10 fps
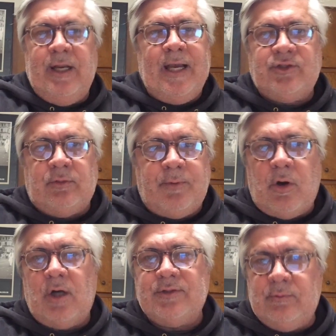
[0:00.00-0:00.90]
national
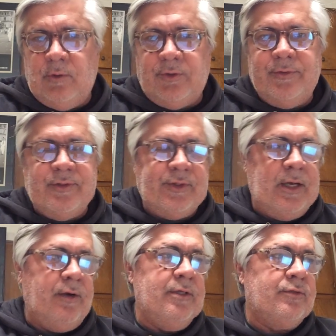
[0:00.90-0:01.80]
parks and wilderness
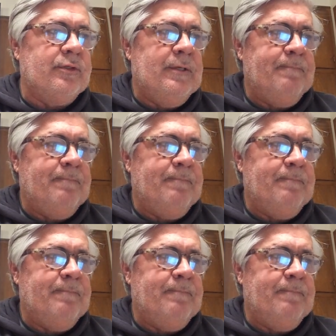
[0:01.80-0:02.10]
areas.